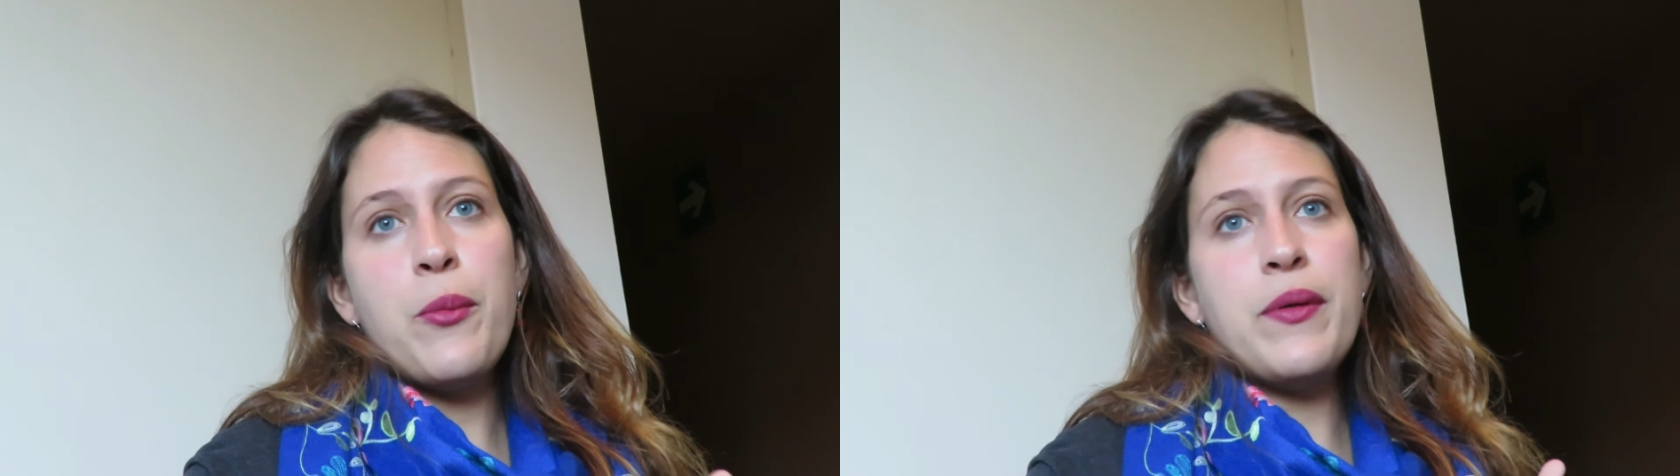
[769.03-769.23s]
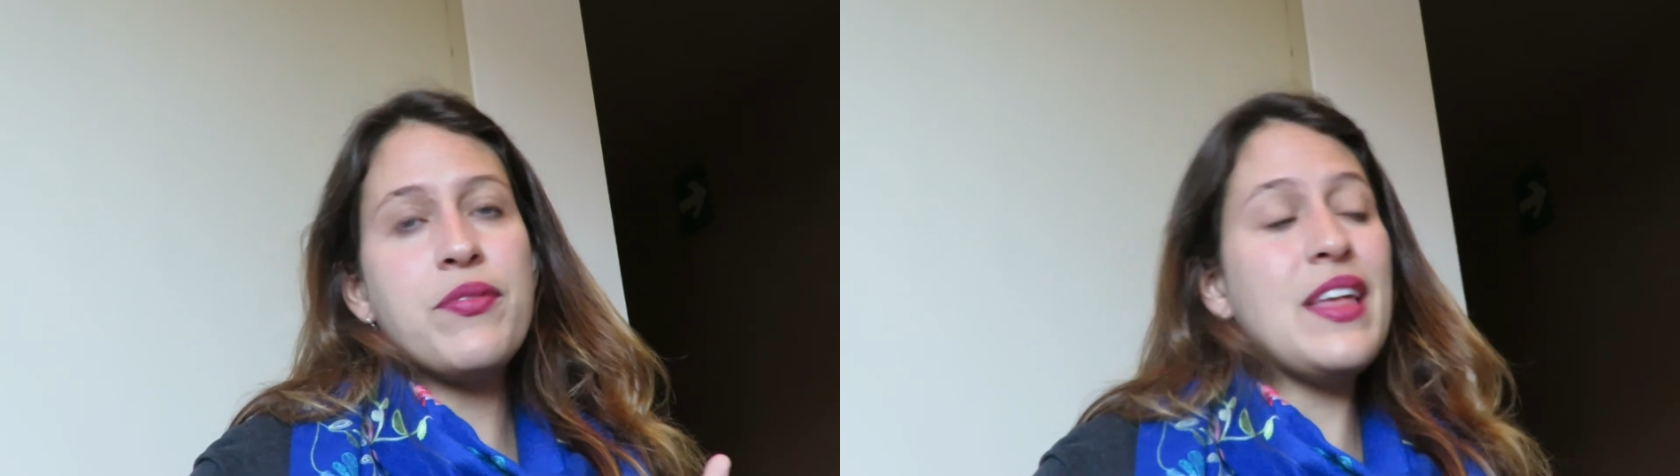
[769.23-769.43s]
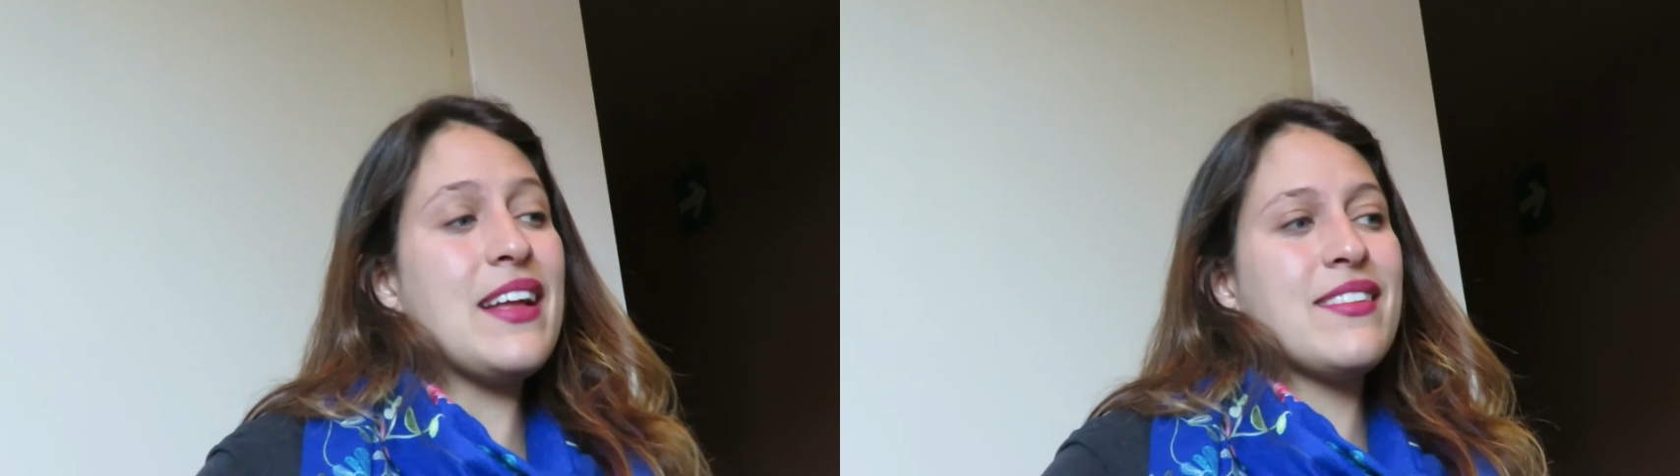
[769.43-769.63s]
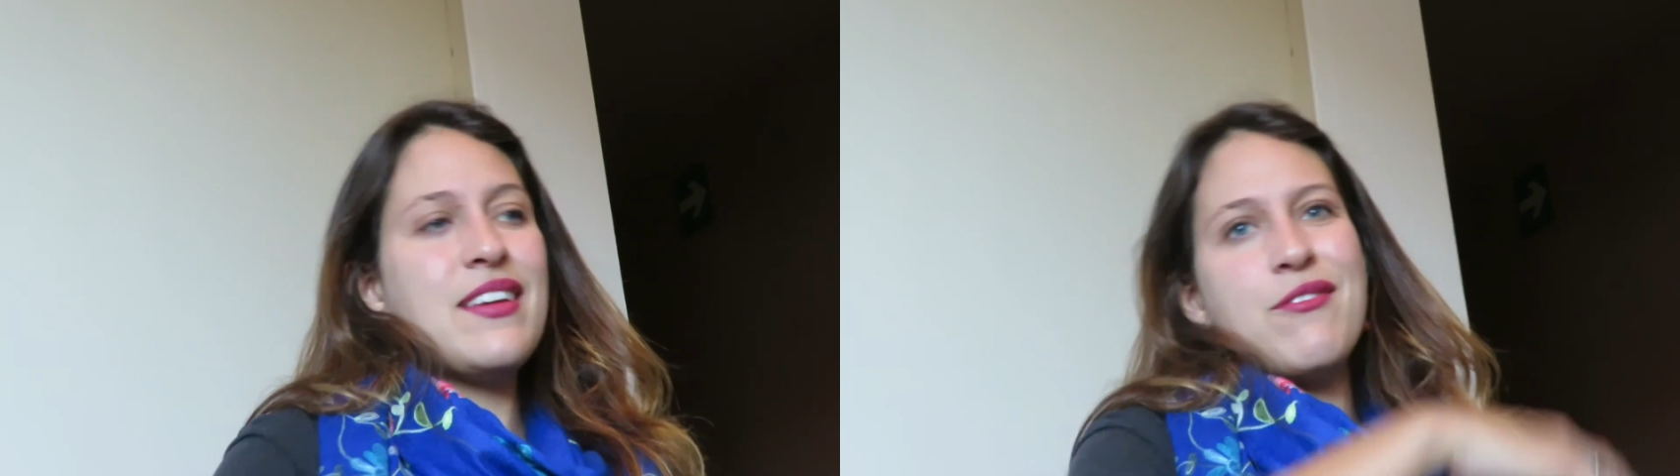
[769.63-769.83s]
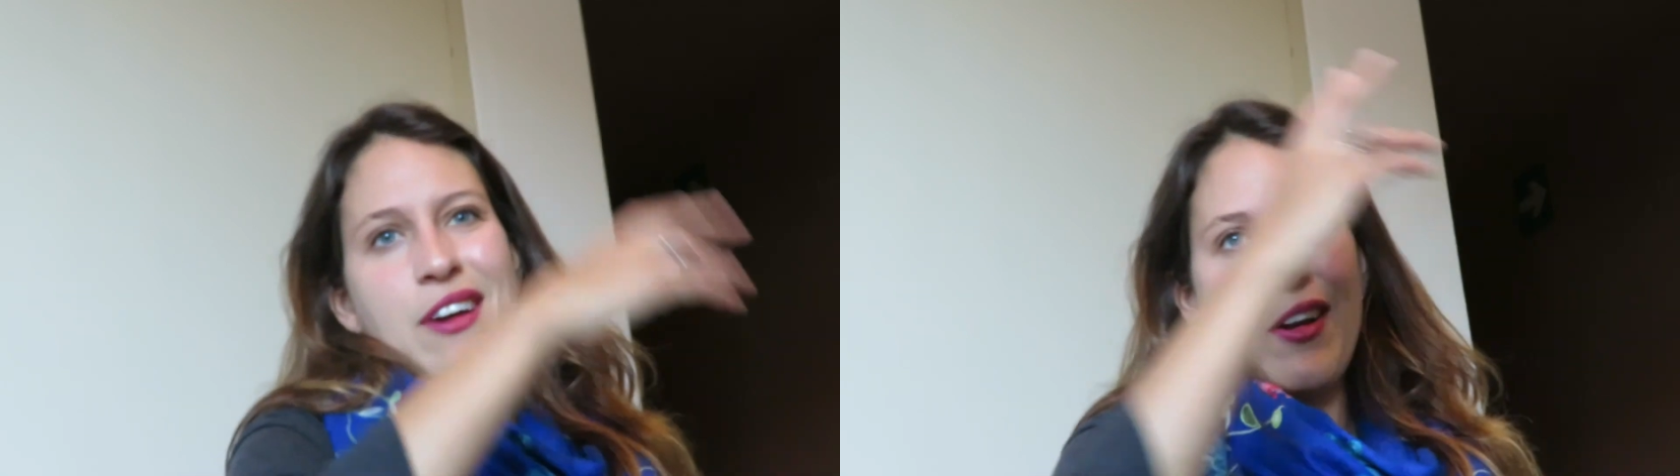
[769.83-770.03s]
with that
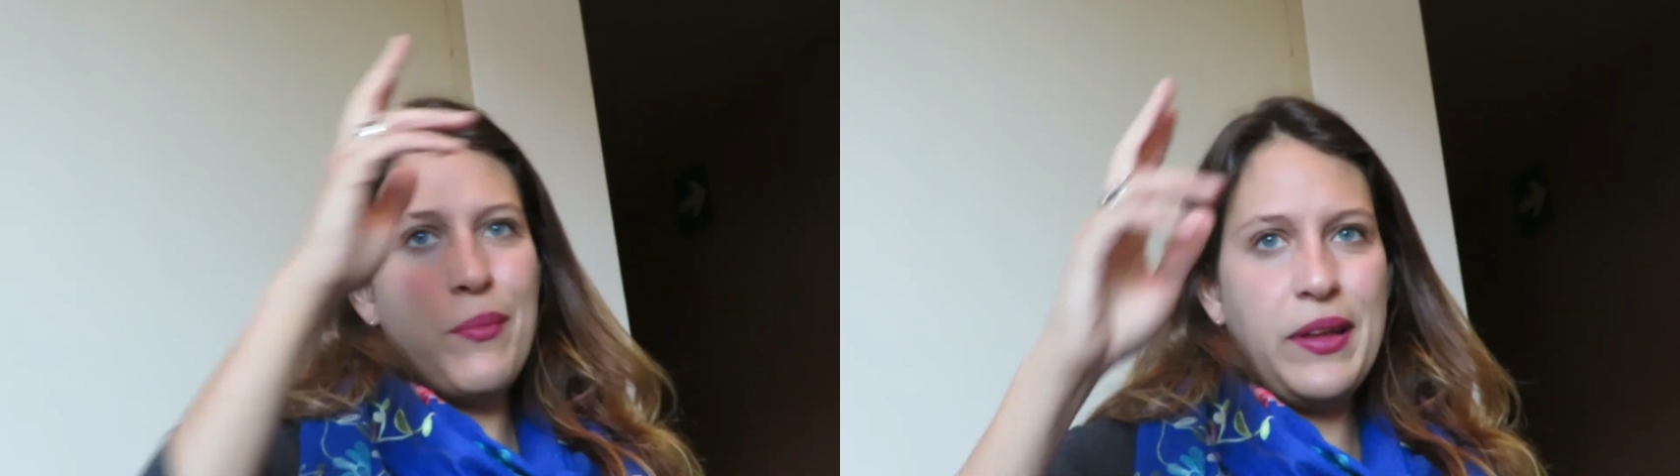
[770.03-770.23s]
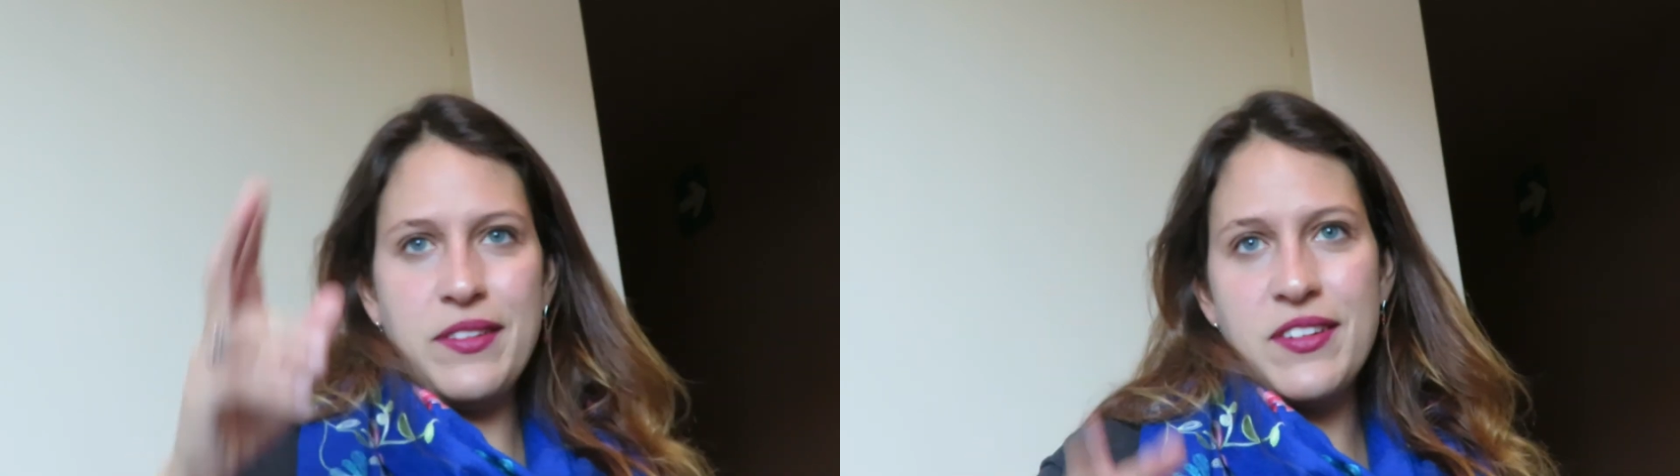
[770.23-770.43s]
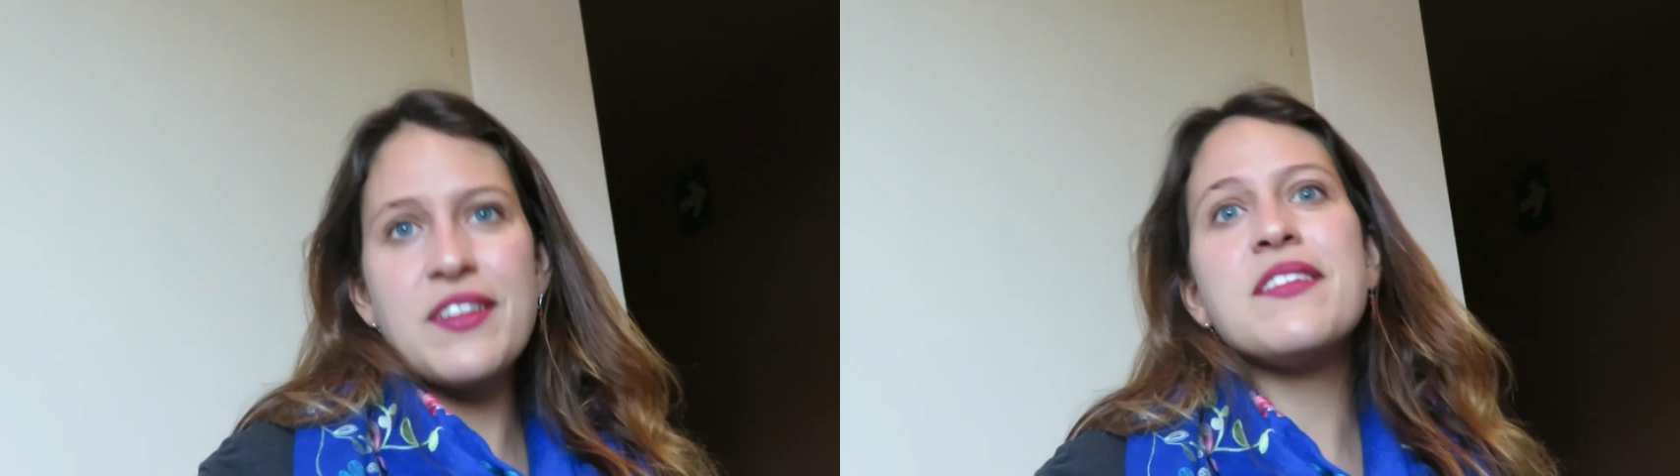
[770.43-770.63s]
environment